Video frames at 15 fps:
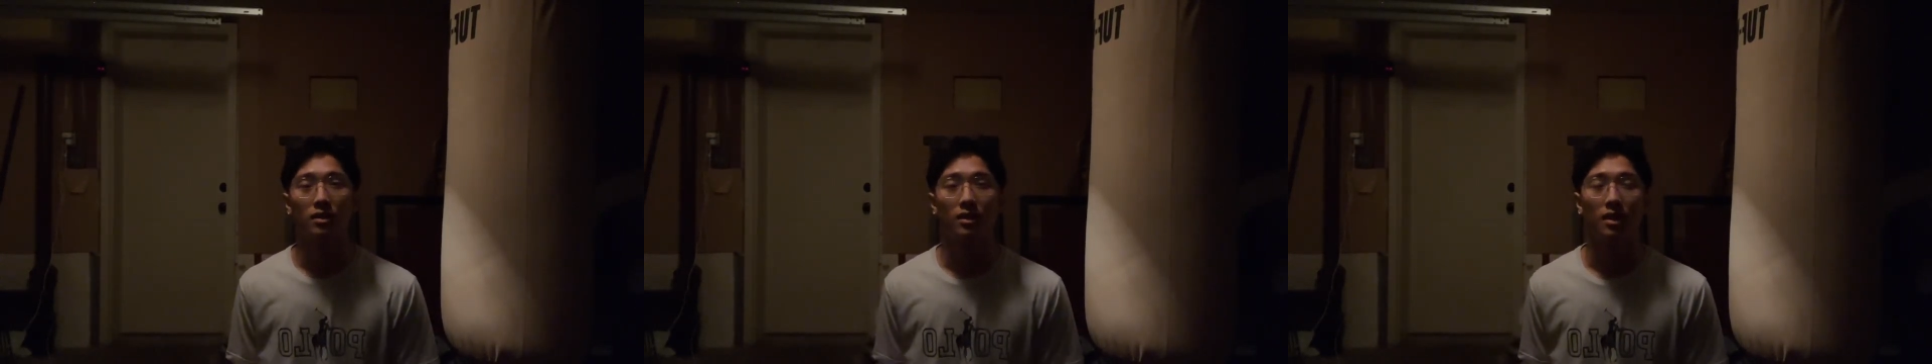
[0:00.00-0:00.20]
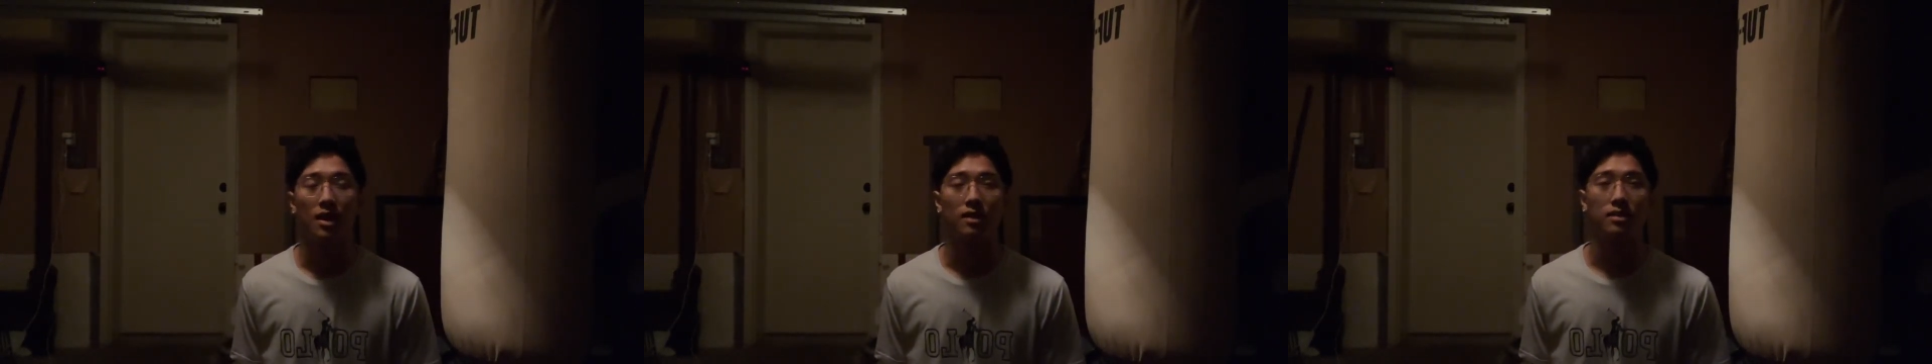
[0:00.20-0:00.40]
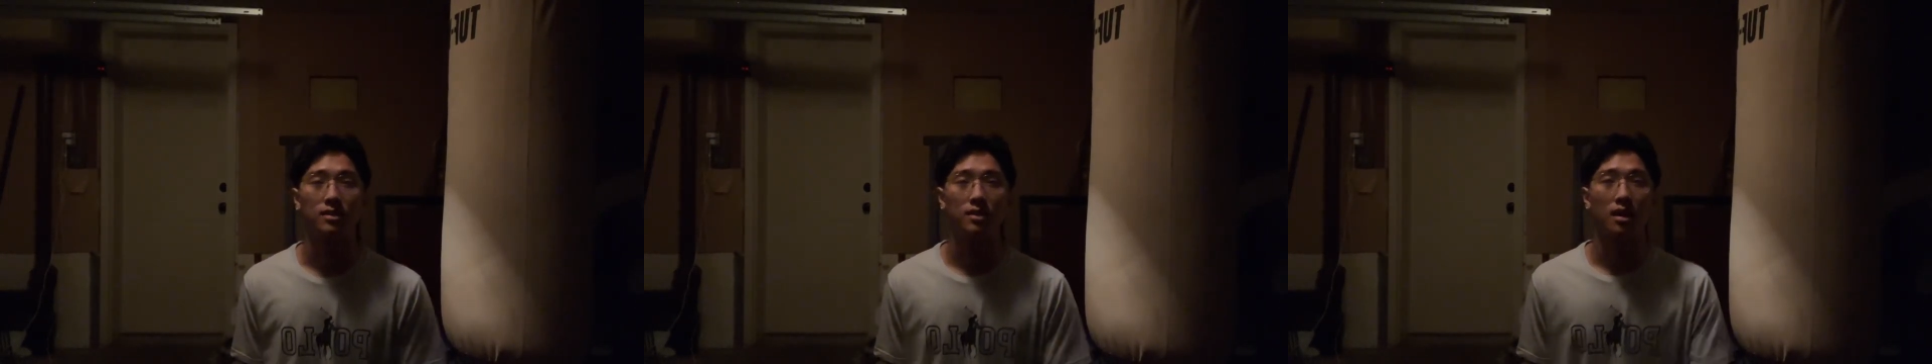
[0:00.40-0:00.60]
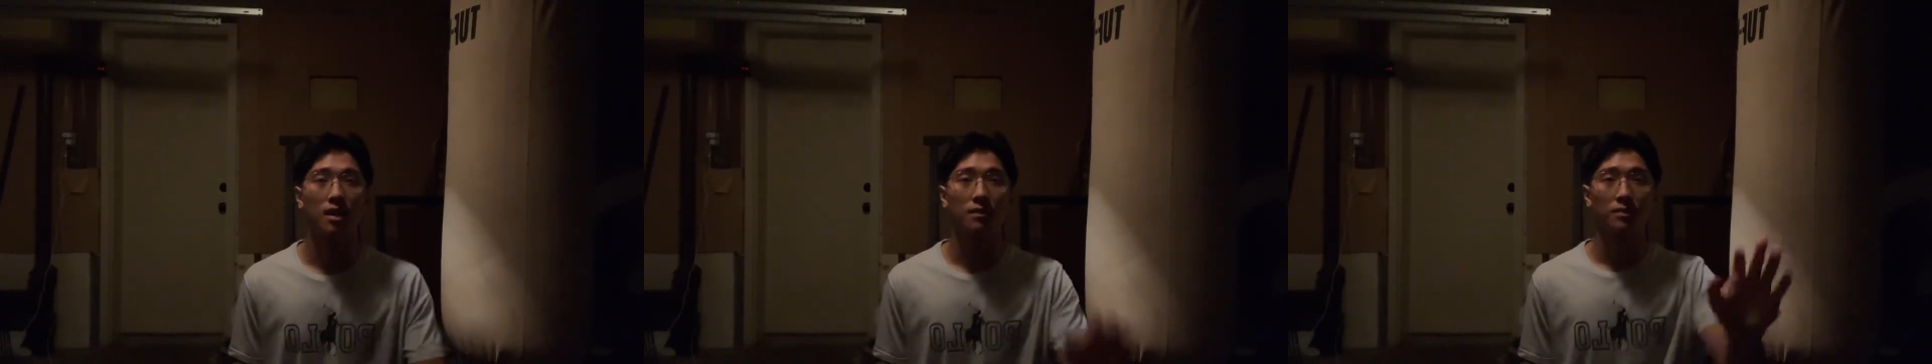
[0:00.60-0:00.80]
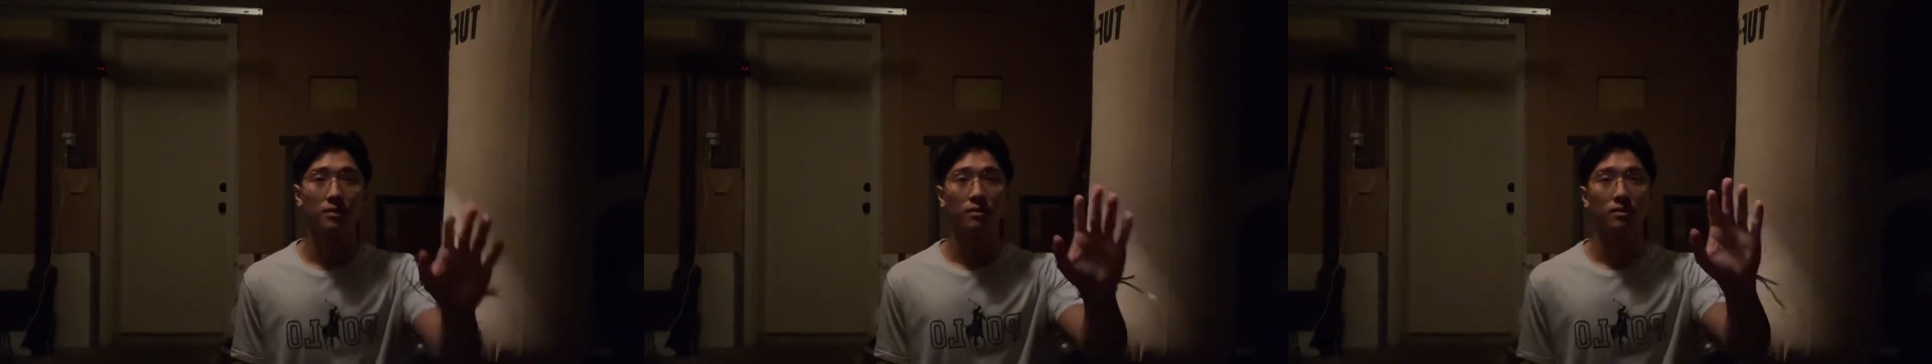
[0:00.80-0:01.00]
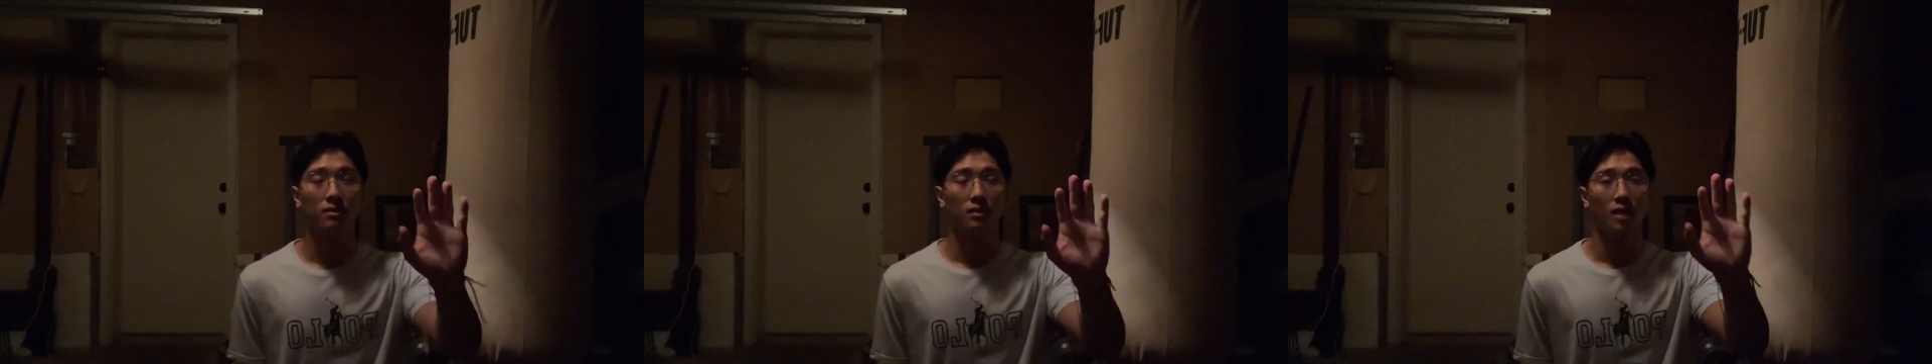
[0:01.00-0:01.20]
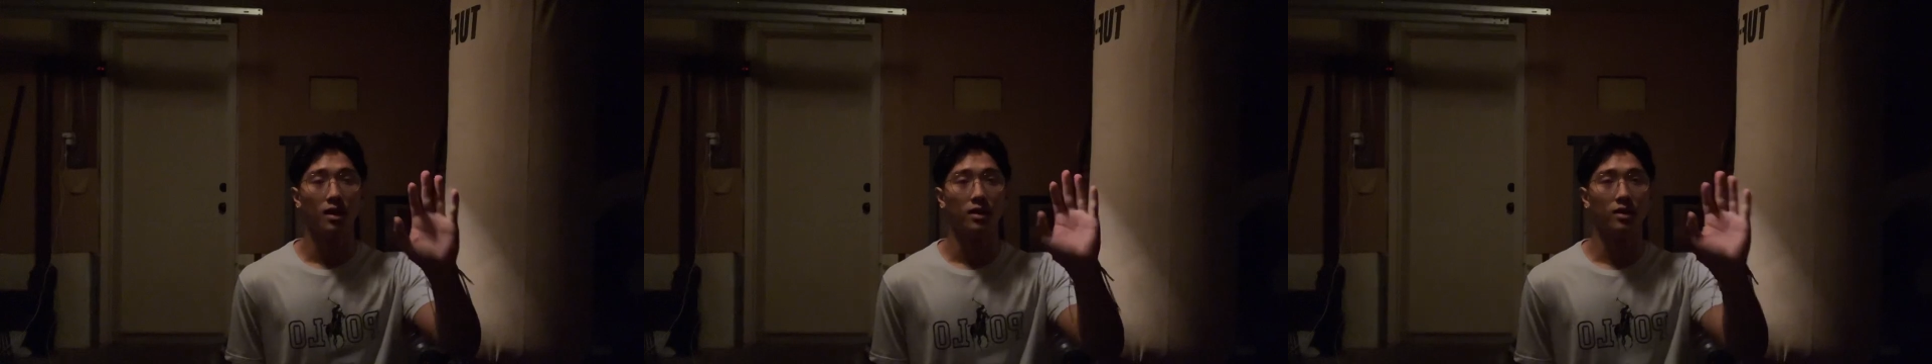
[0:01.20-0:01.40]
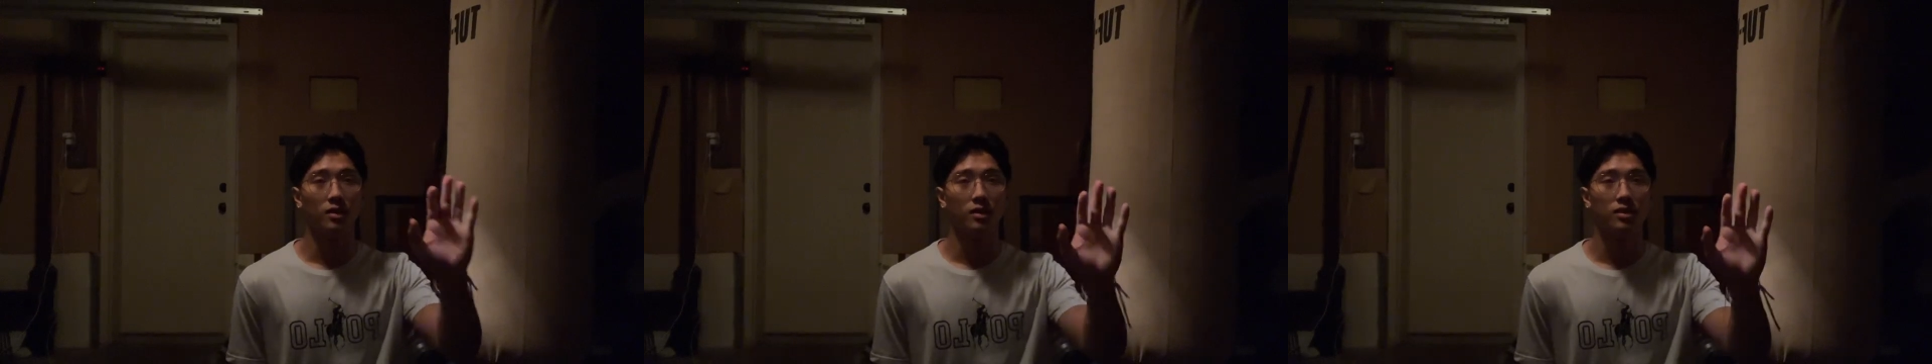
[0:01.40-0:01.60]
And at the time, I
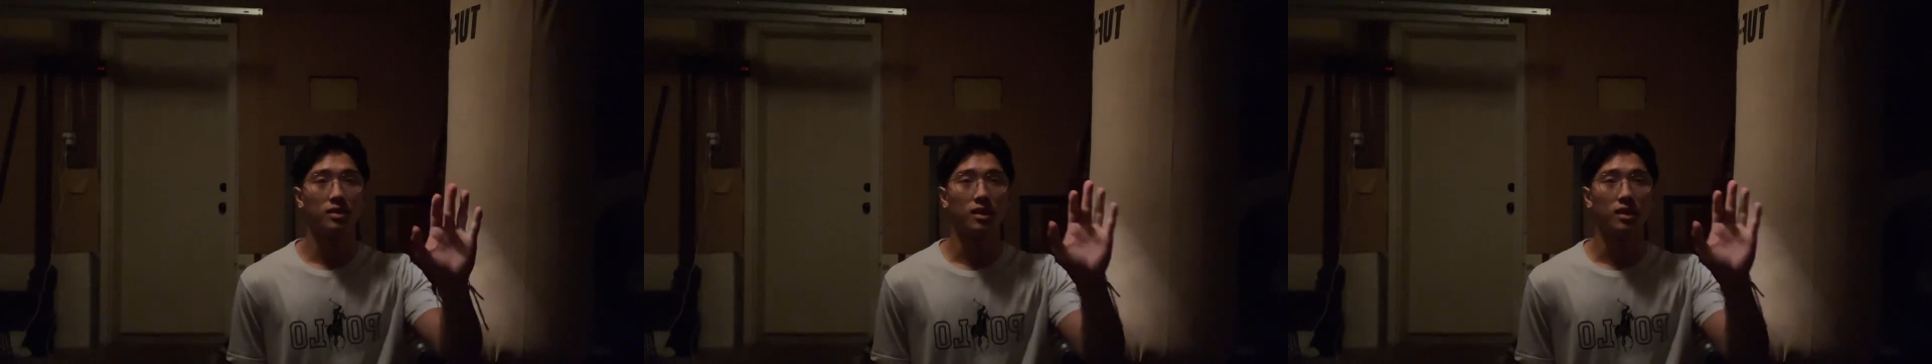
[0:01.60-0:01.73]
noticed